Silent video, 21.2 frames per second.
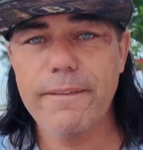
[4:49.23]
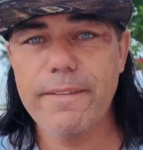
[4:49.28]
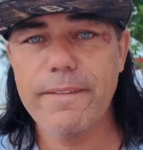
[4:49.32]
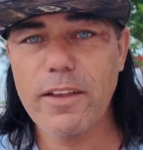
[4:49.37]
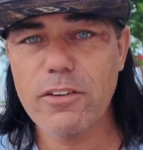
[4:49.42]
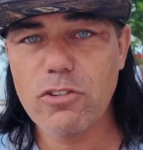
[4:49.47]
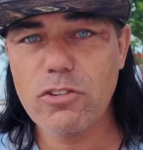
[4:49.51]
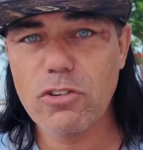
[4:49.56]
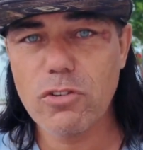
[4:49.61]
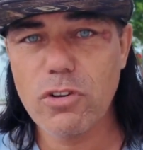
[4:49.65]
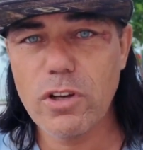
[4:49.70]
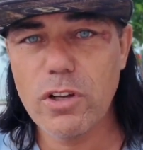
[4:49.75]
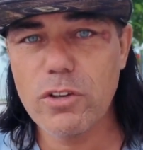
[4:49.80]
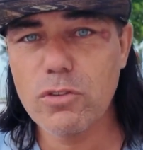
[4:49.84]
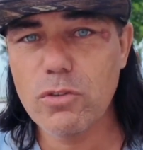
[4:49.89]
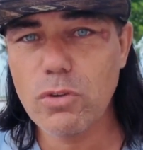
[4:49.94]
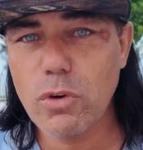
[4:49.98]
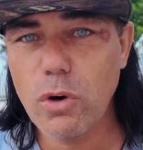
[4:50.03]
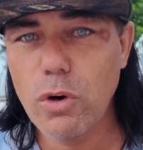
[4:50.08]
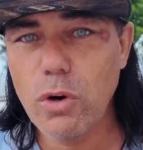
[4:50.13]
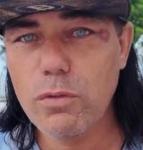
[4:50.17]
that's a run
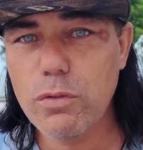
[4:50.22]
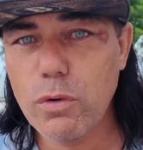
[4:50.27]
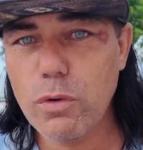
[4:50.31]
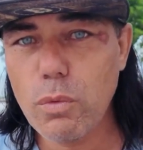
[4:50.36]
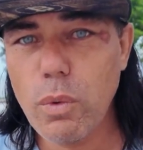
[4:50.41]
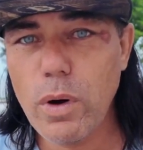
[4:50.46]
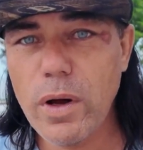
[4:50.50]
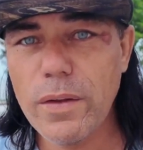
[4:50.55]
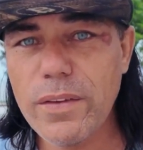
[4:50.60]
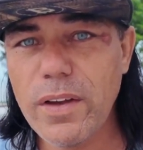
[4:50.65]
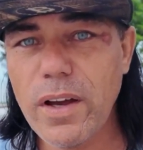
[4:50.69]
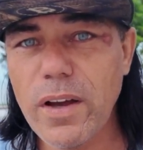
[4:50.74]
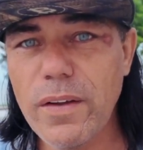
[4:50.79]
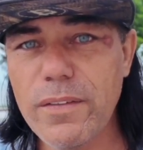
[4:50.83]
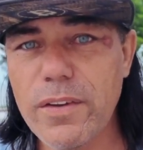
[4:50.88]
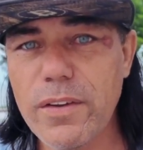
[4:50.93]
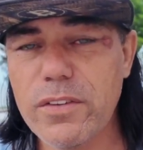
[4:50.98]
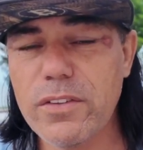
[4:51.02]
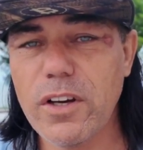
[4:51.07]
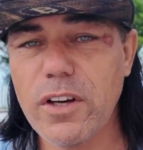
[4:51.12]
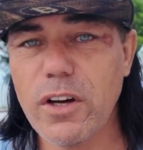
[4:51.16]
to over
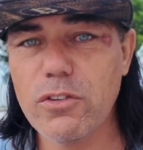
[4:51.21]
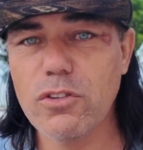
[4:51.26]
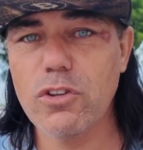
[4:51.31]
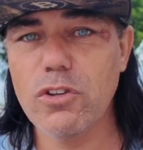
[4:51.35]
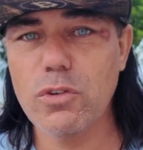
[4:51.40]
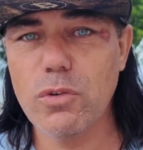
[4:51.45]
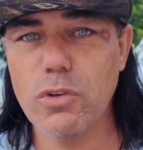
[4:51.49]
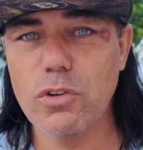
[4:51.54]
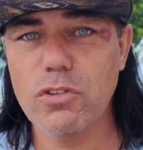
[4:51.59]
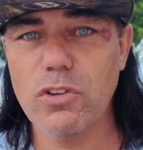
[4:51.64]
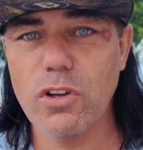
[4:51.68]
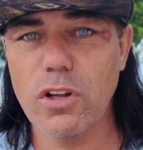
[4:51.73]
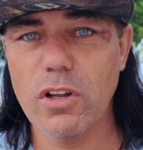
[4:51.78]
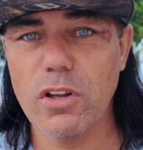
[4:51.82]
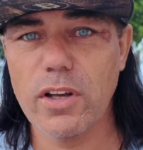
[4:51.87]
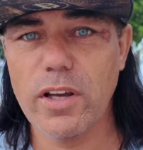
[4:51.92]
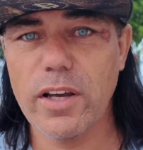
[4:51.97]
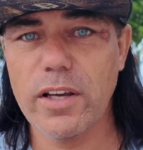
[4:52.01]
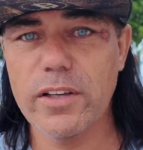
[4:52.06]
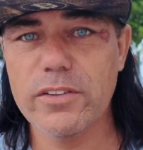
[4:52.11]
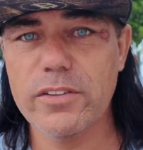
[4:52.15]
100,000 US
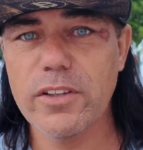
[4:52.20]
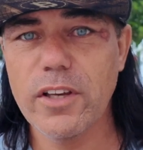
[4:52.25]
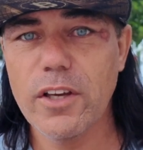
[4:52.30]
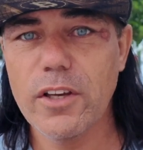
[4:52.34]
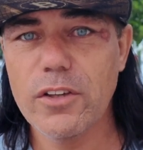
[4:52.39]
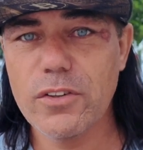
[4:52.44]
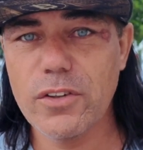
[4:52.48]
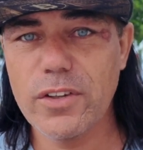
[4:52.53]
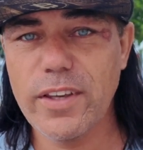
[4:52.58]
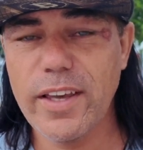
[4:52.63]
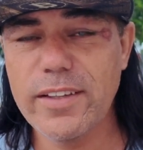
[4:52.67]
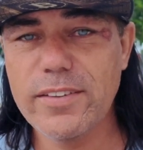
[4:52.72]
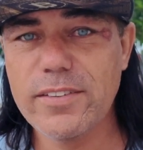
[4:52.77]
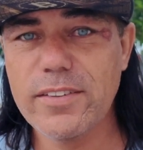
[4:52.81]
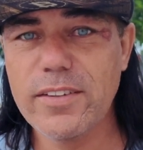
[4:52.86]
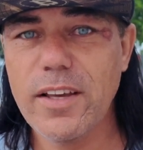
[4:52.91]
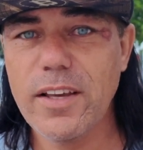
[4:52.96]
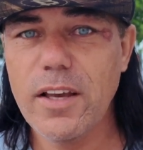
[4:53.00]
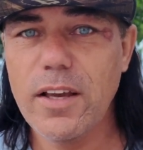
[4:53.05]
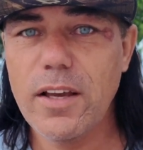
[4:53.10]
dollar, guys. So yes,